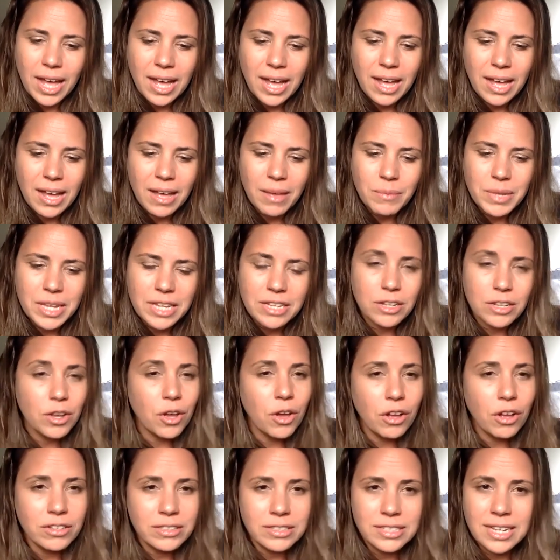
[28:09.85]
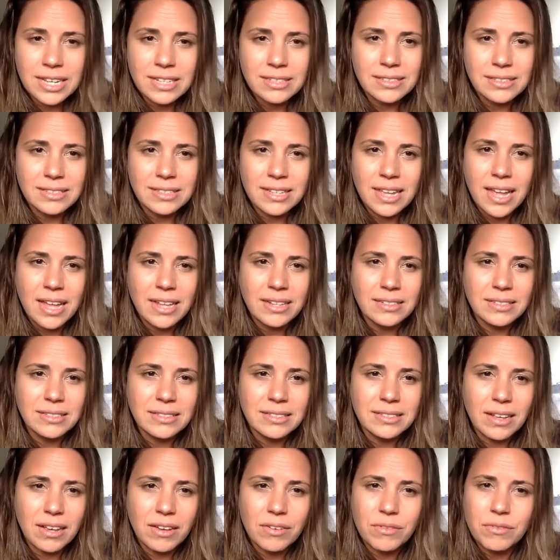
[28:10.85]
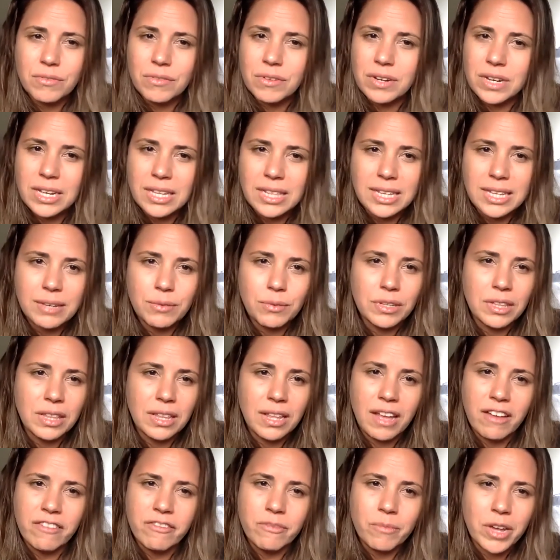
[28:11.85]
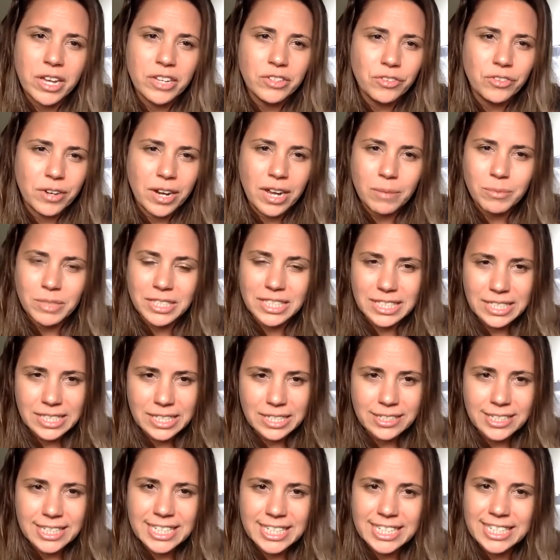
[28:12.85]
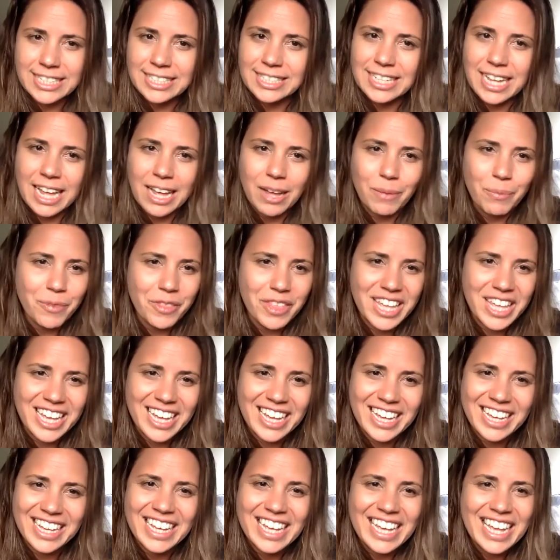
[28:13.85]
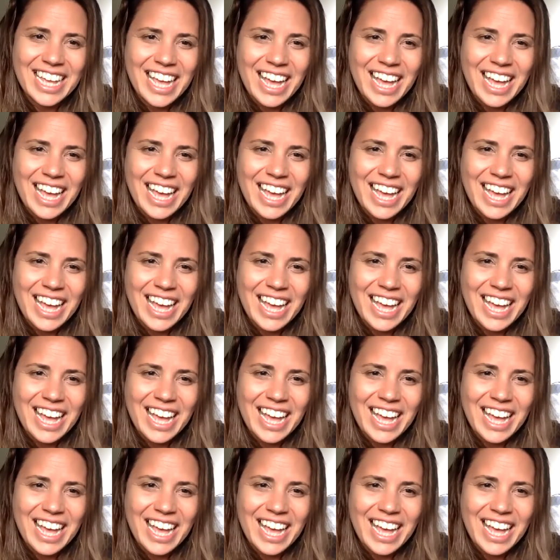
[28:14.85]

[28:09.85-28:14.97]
Um, in a content sense, I really would love my drama series up there,